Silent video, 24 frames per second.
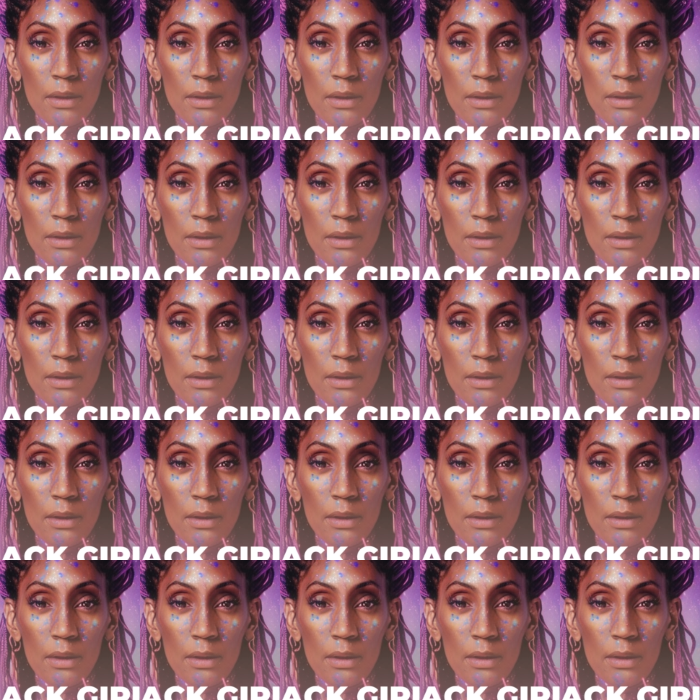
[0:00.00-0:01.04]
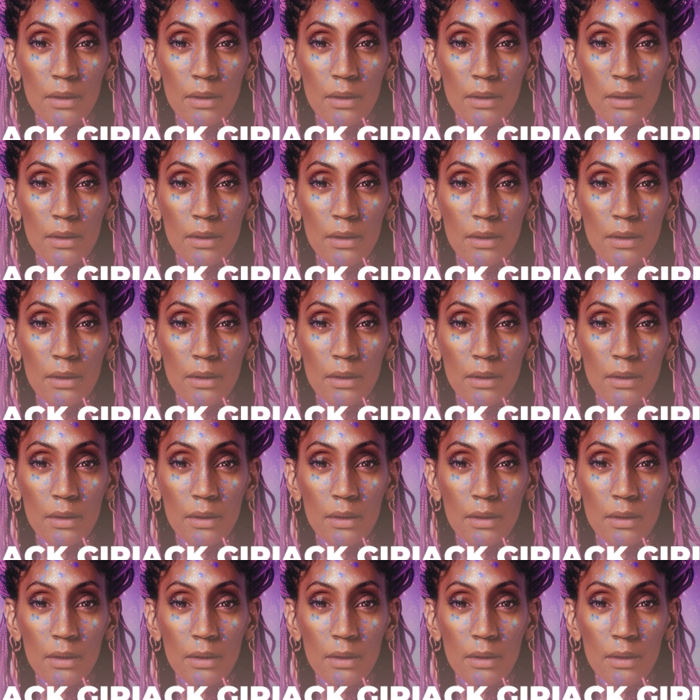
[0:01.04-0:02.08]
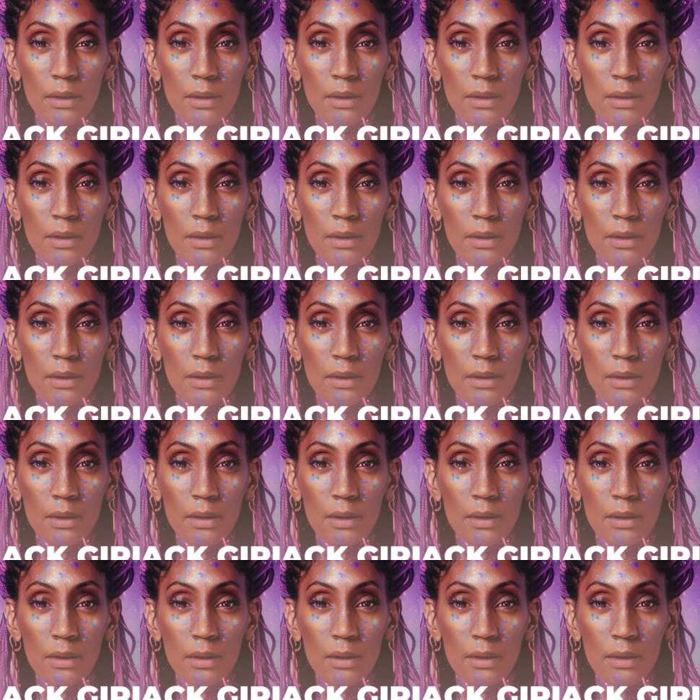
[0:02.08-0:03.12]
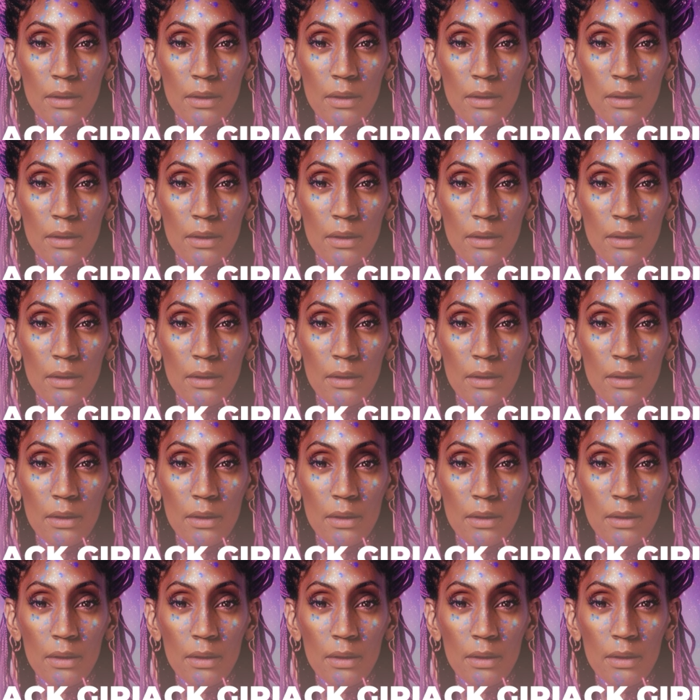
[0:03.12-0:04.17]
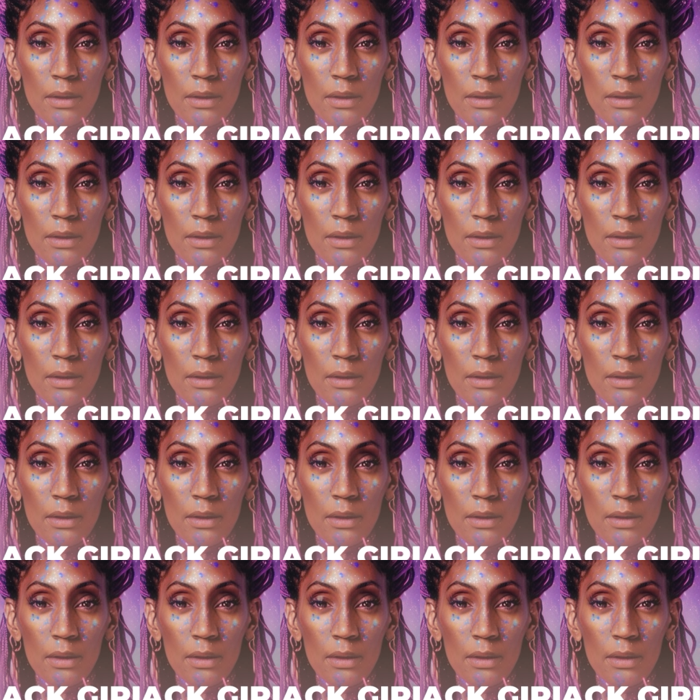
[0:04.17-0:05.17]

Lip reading: (no lip movement)